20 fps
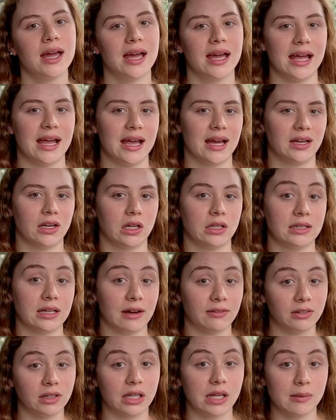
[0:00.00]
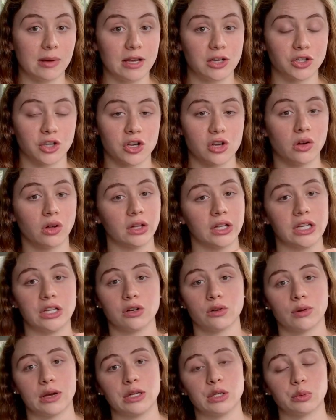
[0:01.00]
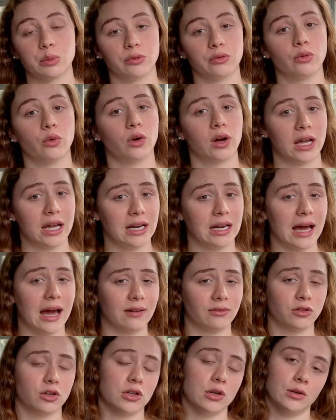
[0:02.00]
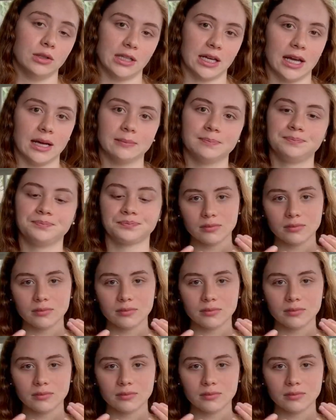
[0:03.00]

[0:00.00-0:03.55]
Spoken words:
And definitely make sure you clean your razor before and after using it.